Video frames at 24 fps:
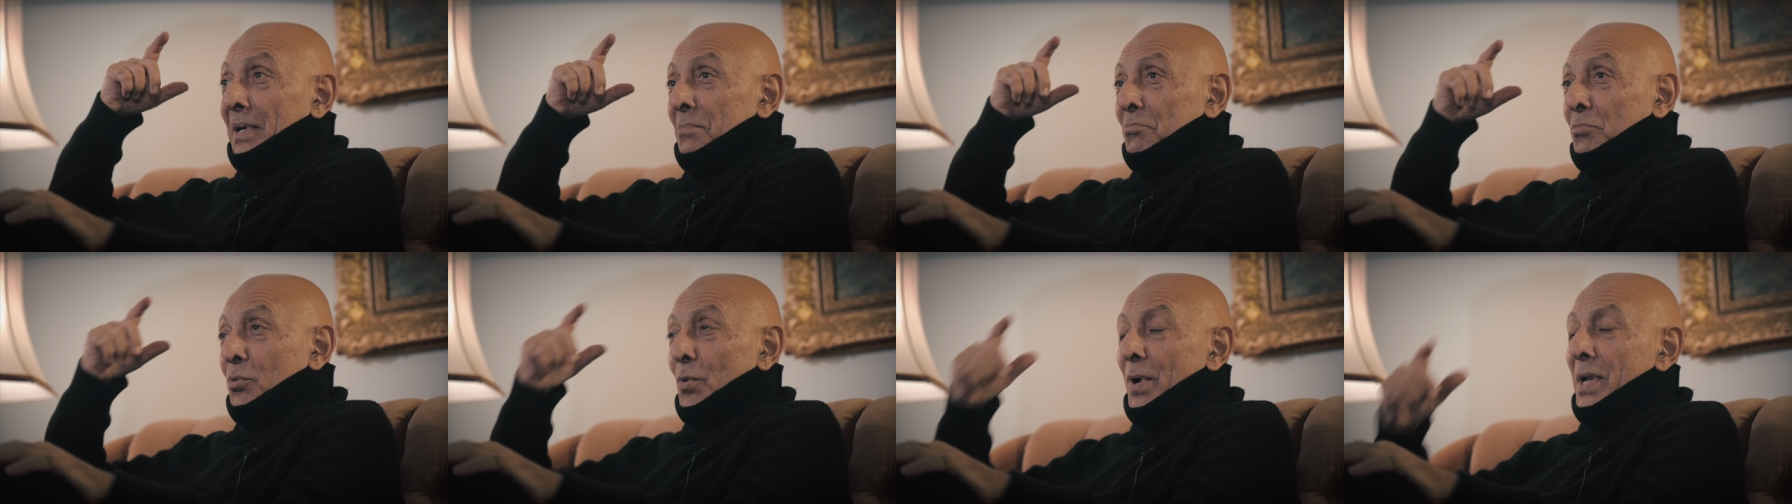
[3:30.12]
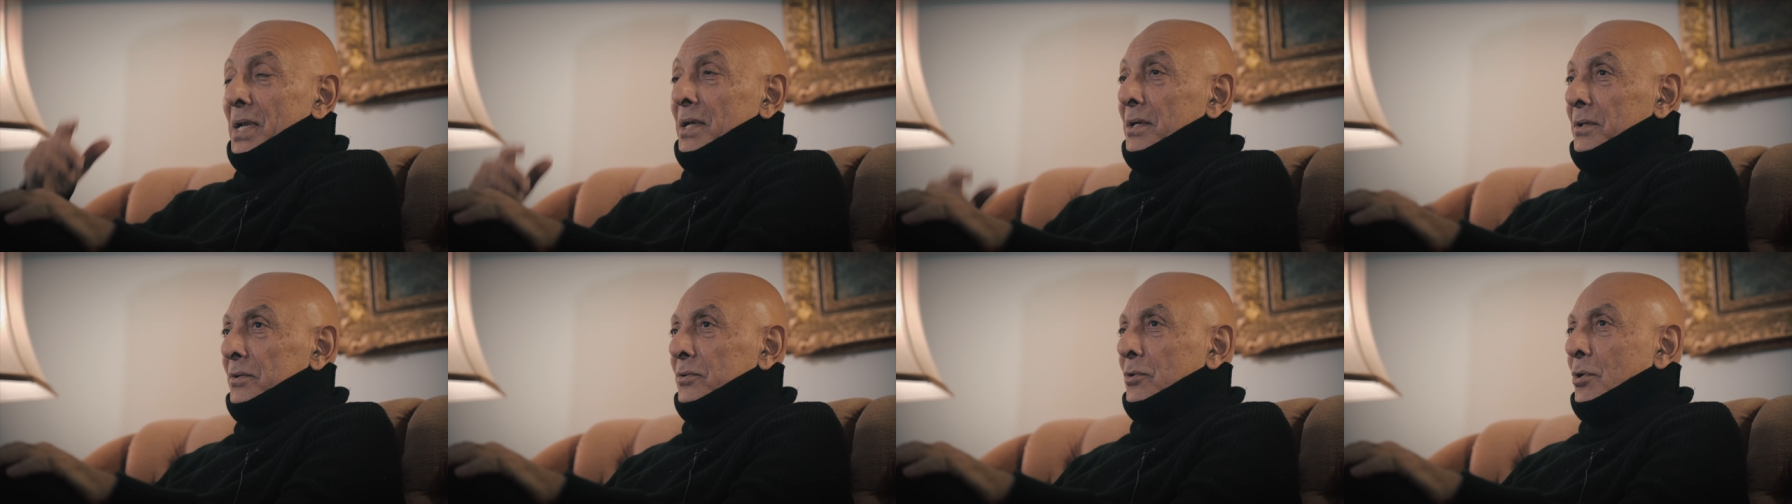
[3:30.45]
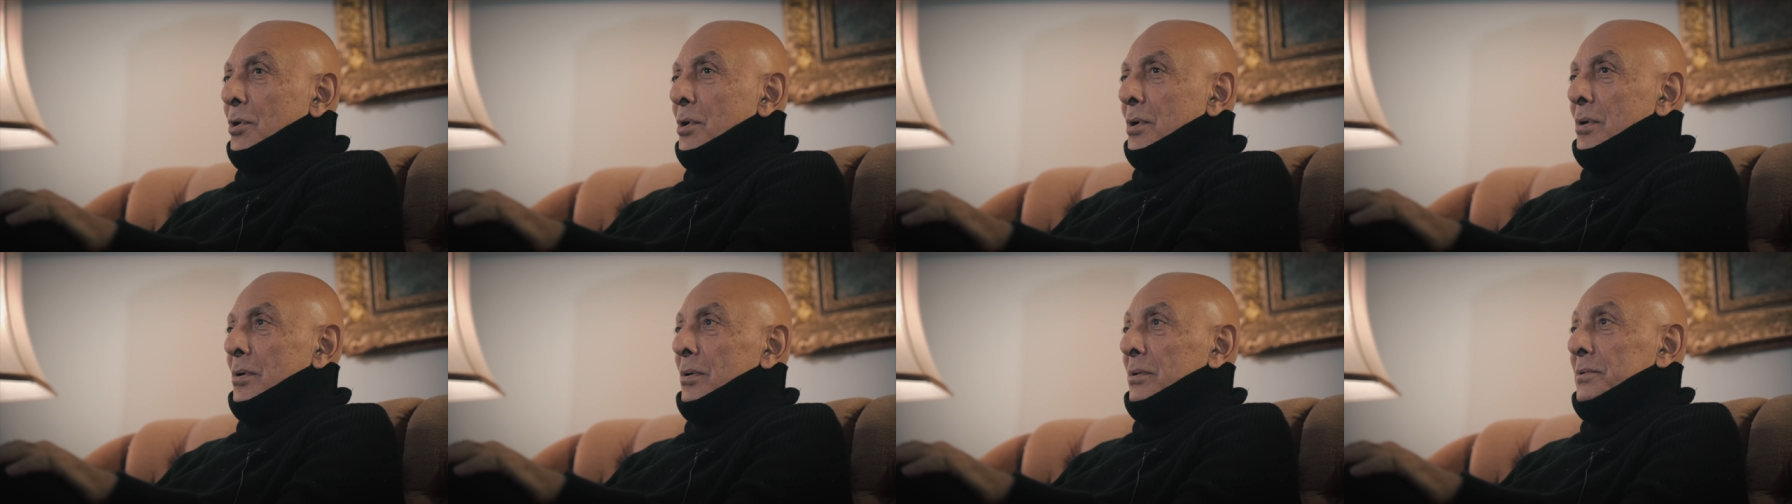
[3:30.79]
a brilliant
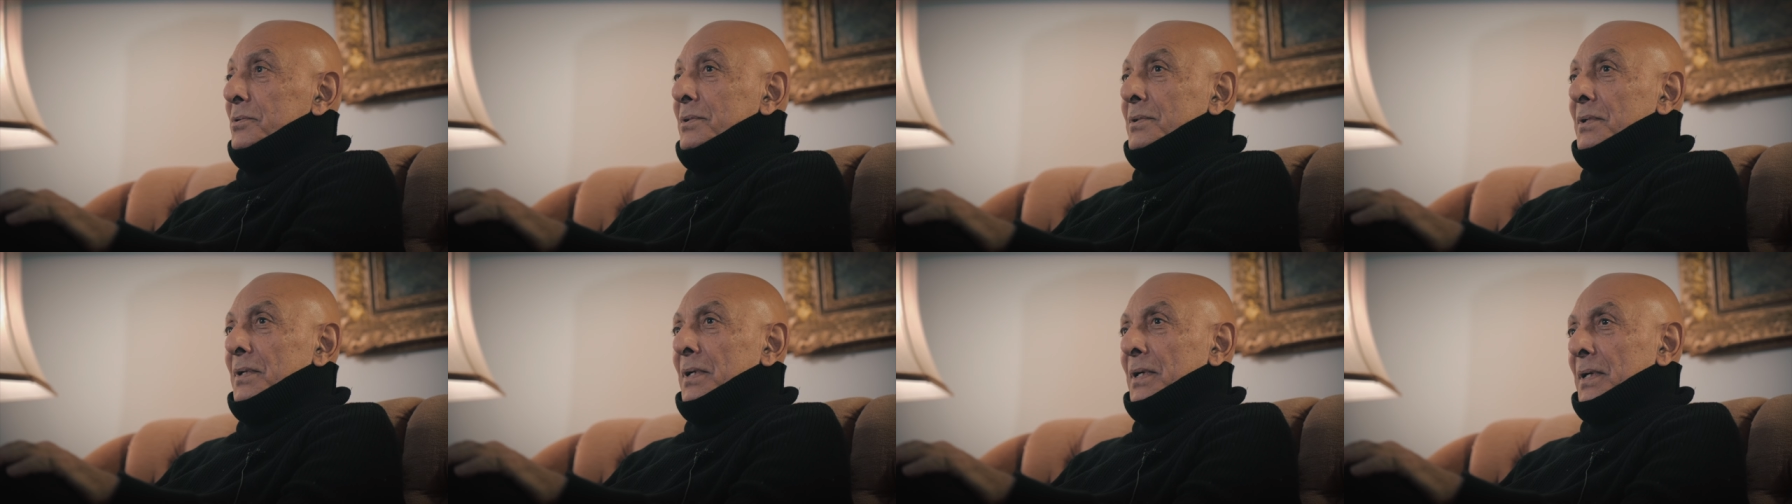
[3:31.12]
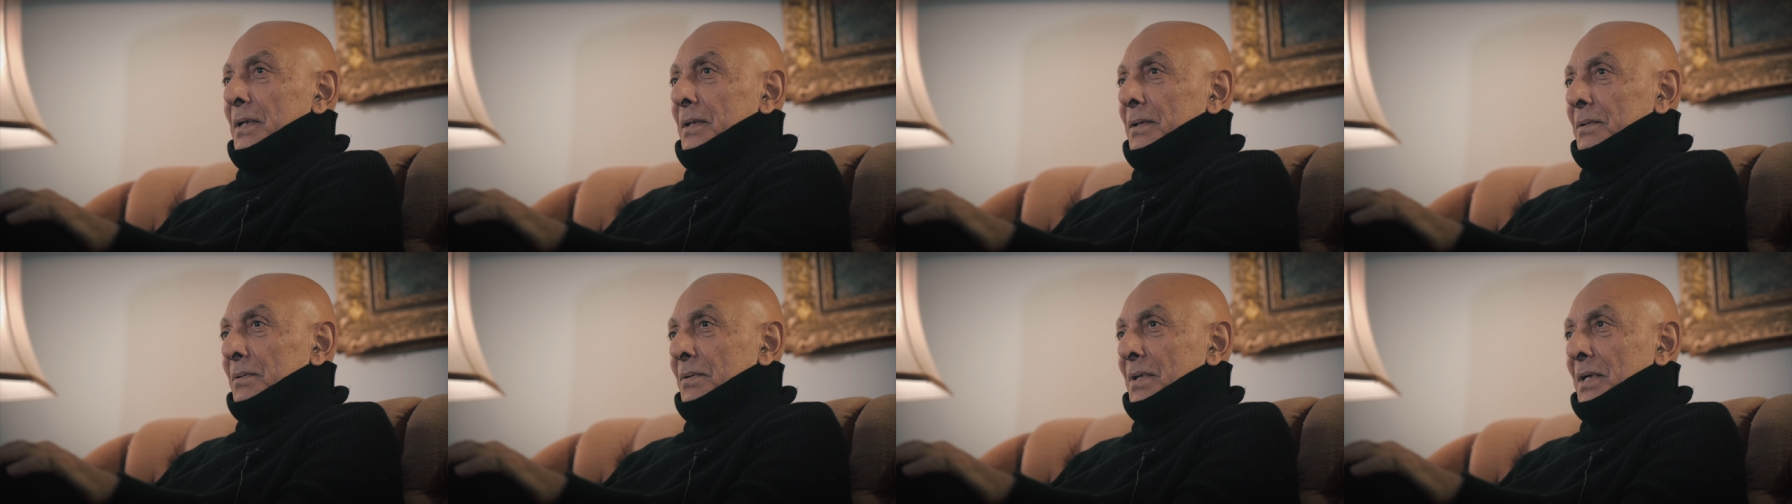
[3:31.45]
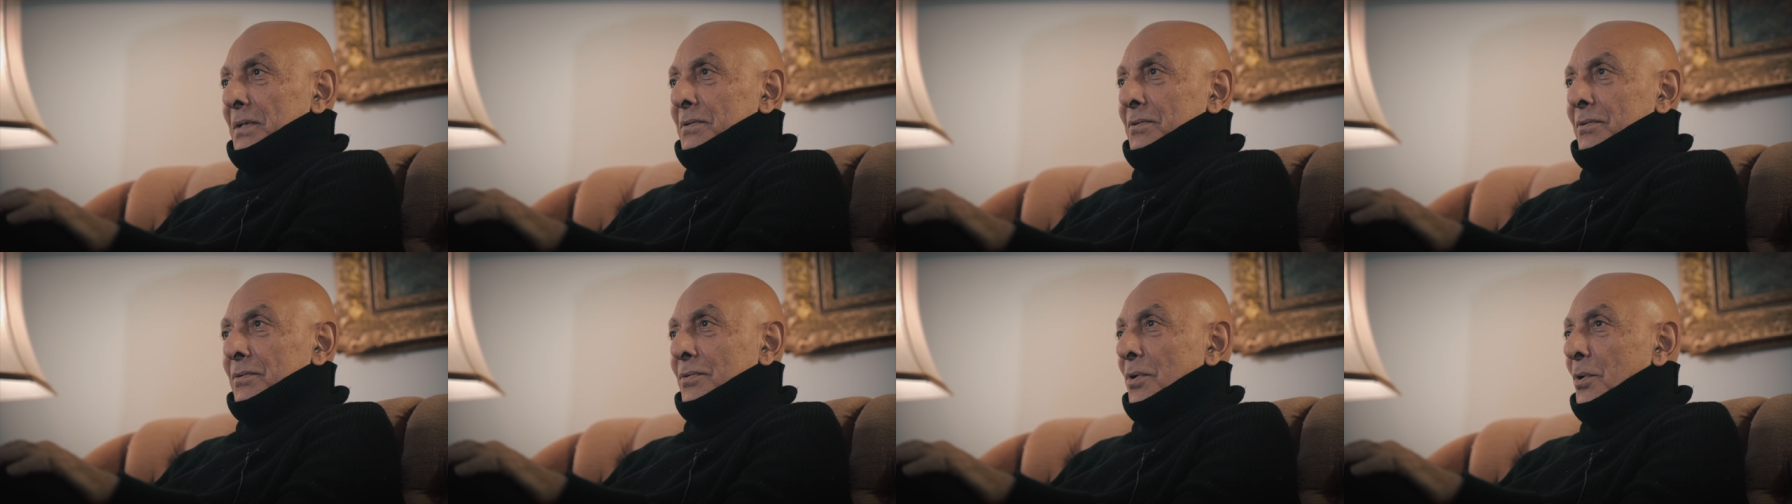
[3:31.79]
girl
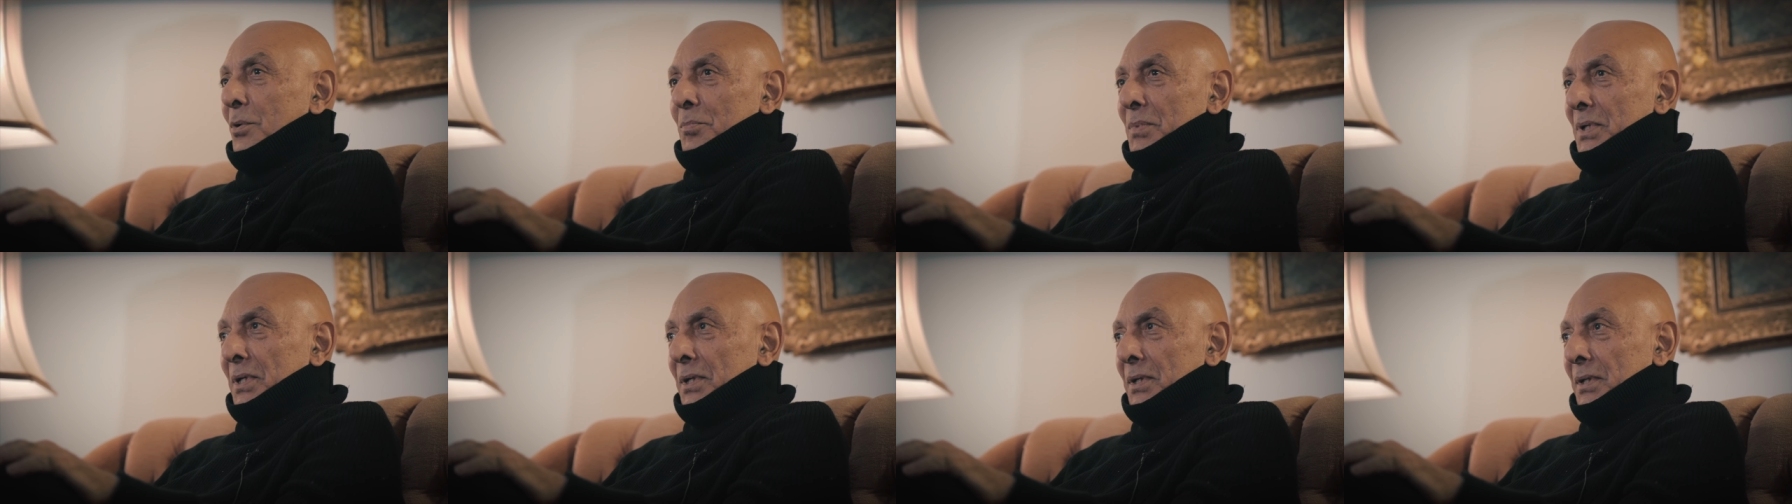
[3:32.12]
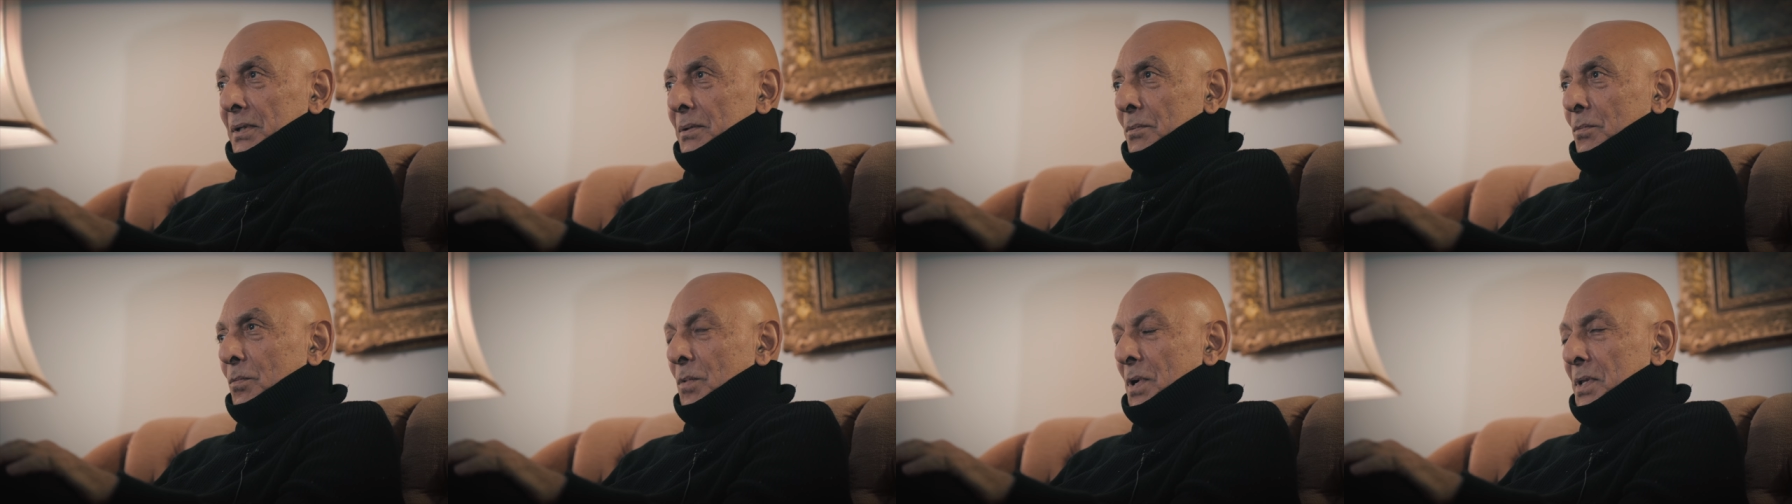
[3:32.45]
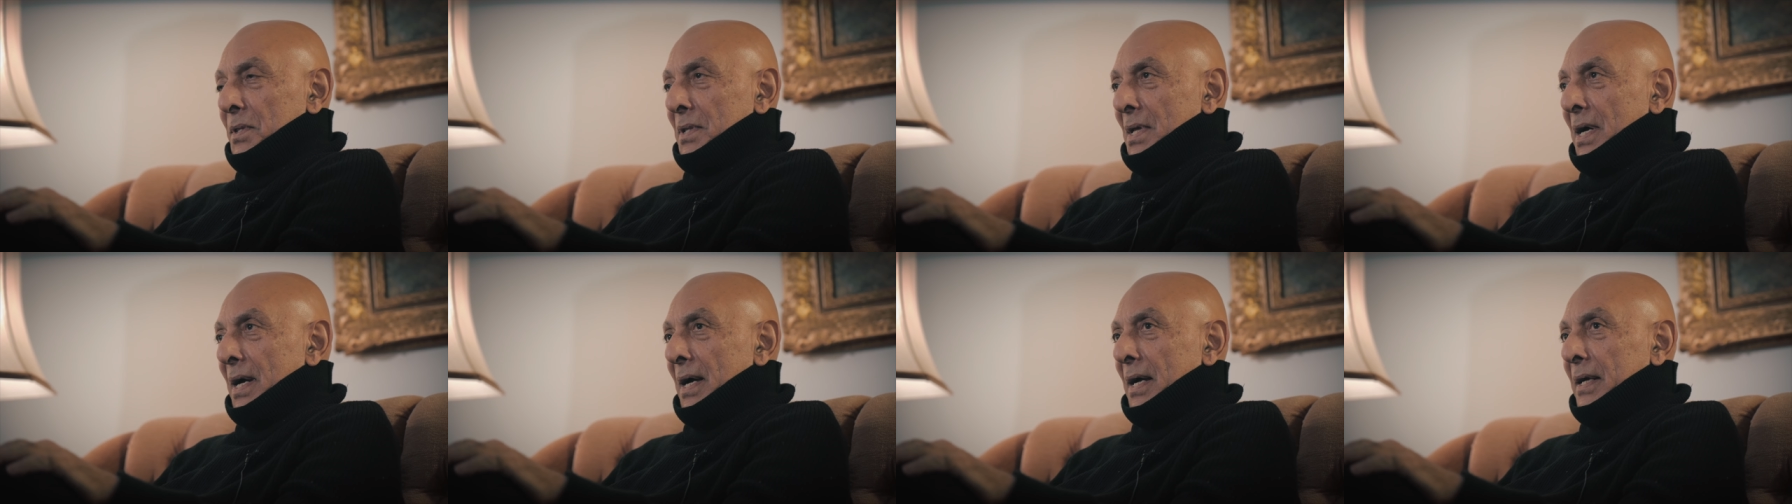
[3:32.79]
that told me
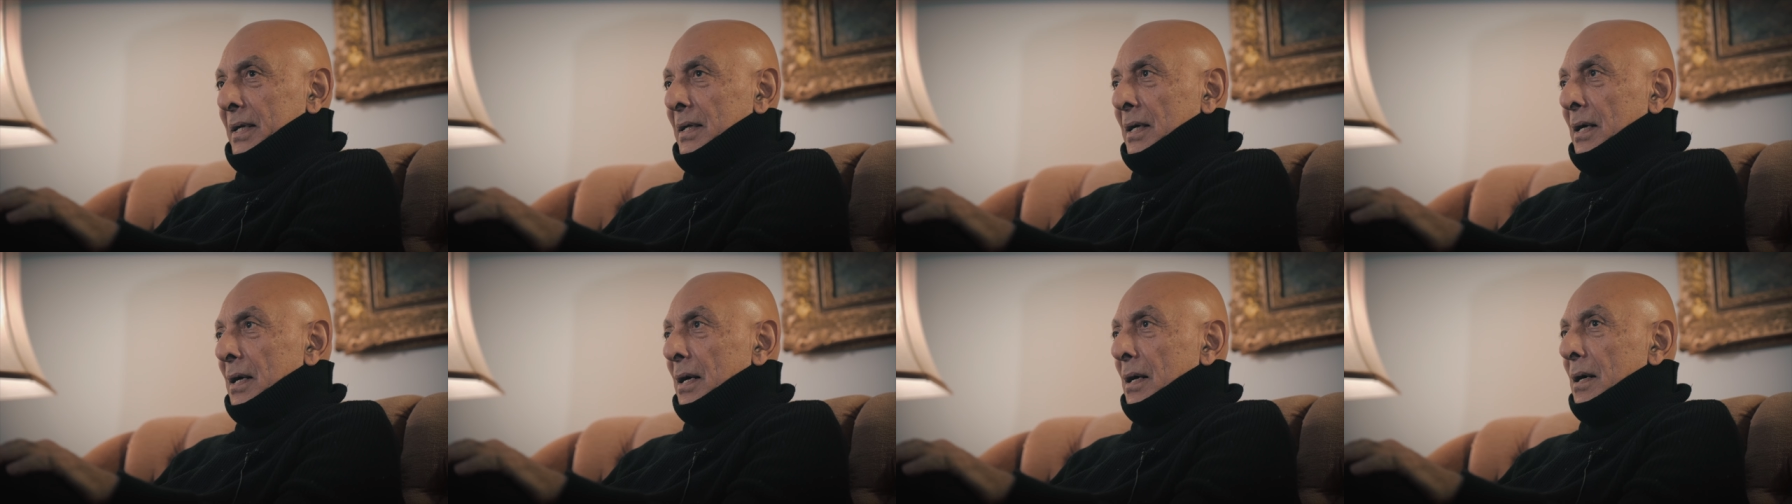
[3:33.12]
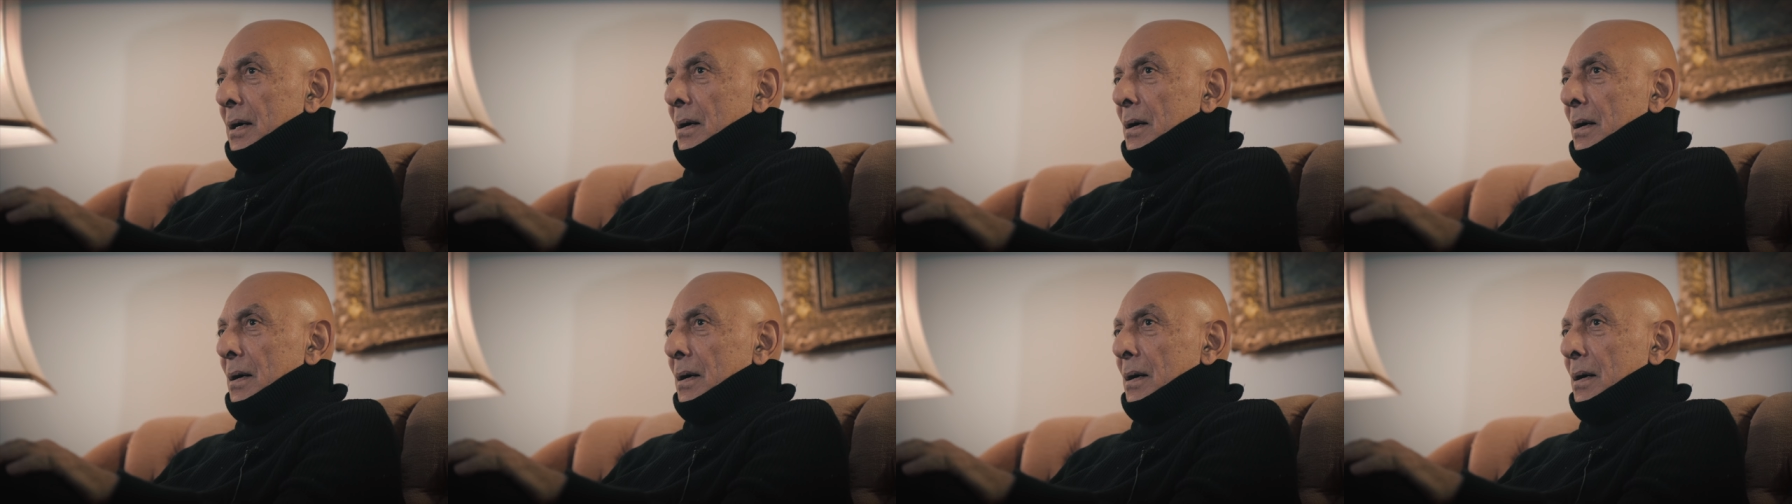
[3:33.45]
one day,